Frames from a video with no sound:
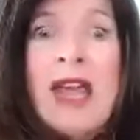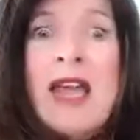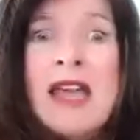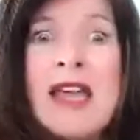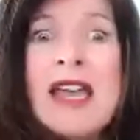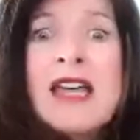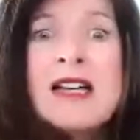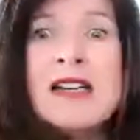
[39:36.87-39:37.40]

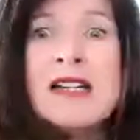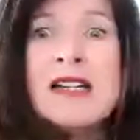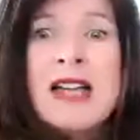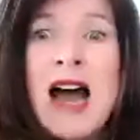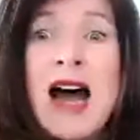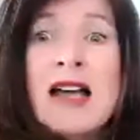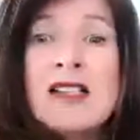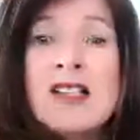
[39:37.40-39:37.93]
It
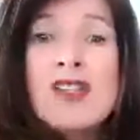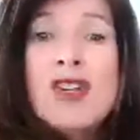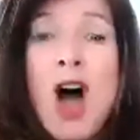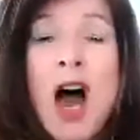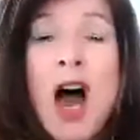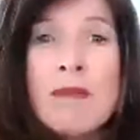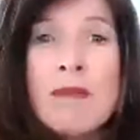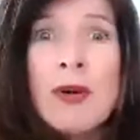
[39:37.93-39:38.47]
does
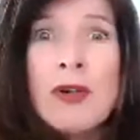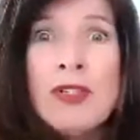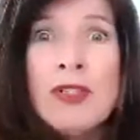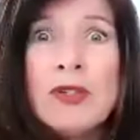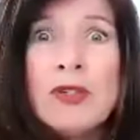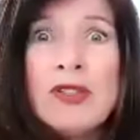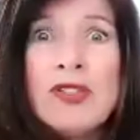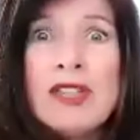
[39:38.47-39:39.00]
not
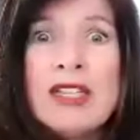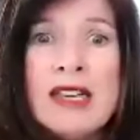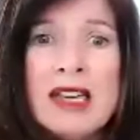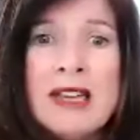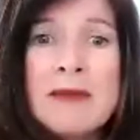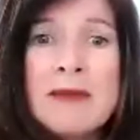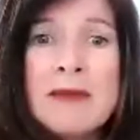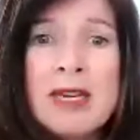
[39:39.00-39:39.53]
produce the
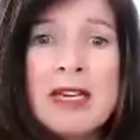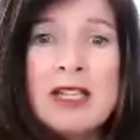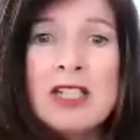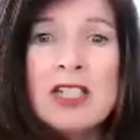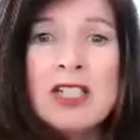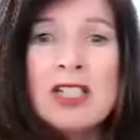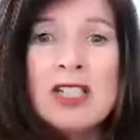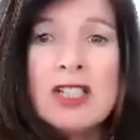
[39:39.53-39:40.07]

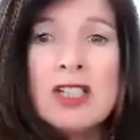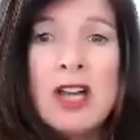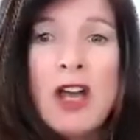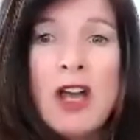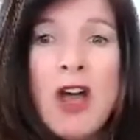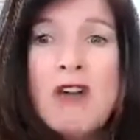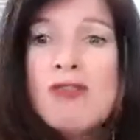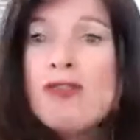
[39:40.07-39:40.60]
image,
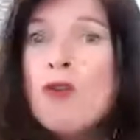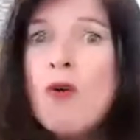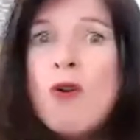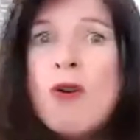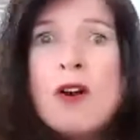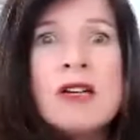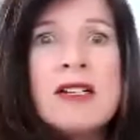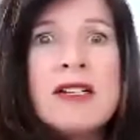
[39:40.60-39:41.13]

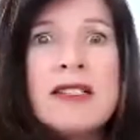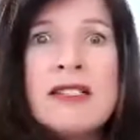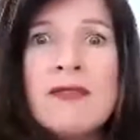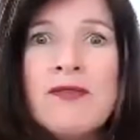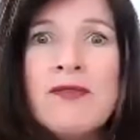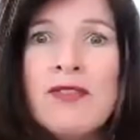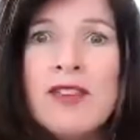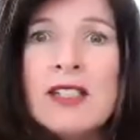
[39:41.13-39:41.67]
nor does
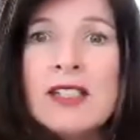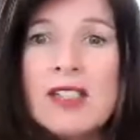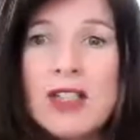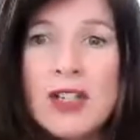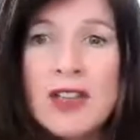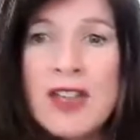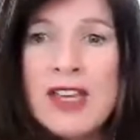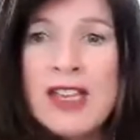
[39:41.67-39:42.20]
it
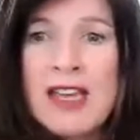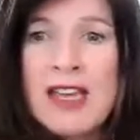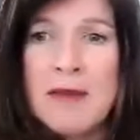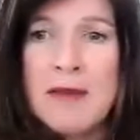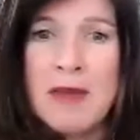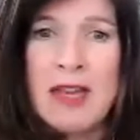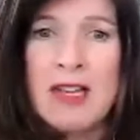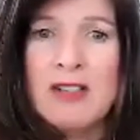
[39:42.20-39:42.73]
filter the
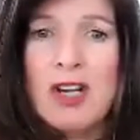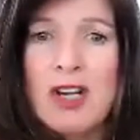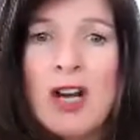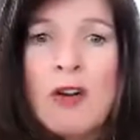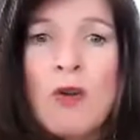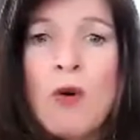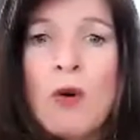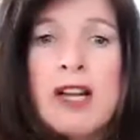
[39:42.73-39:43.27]
image
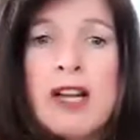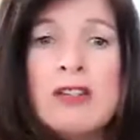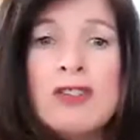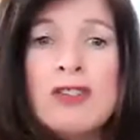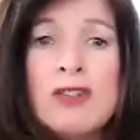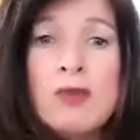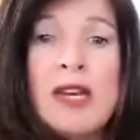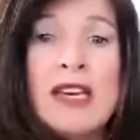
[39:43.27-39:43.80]
according
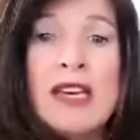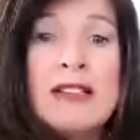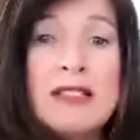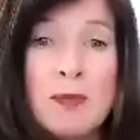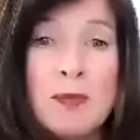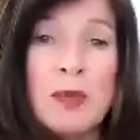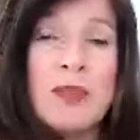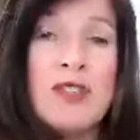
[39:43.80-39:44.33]
to
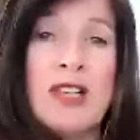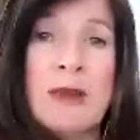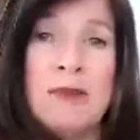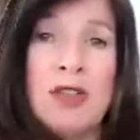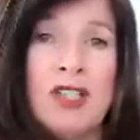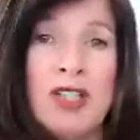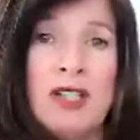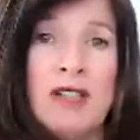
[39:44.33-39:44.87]
its
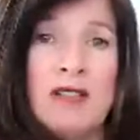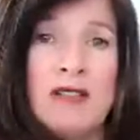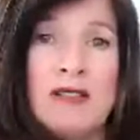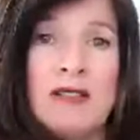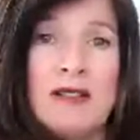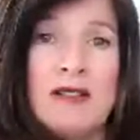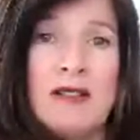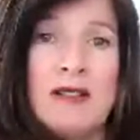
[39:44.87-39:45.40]
perceptions.